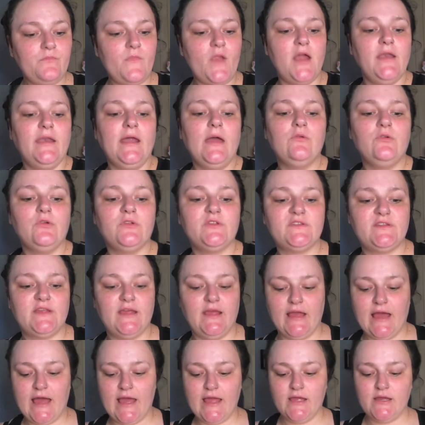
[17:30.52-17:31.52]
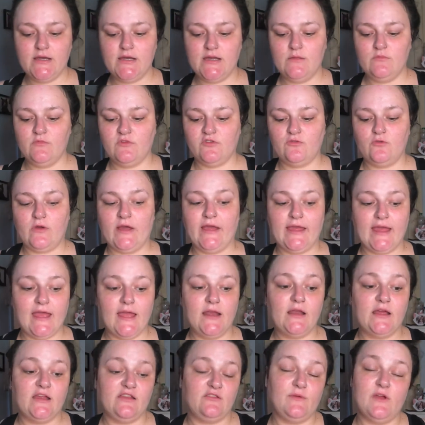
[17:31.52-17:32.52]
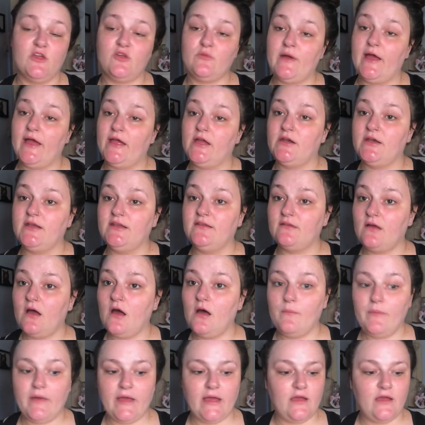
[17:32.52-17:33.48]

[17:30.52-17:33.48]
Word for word: now I'm going to take eye cream. So again, I switch my eye creams up.